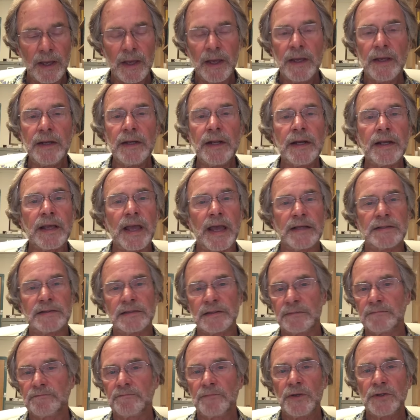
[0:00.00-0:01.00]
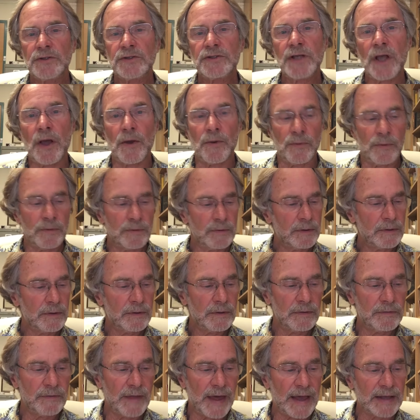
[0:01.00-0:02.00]
In any case, so
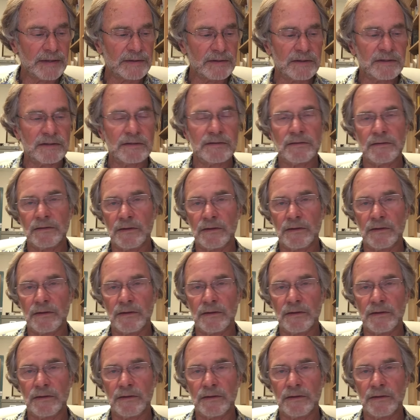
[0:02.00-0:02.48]
that's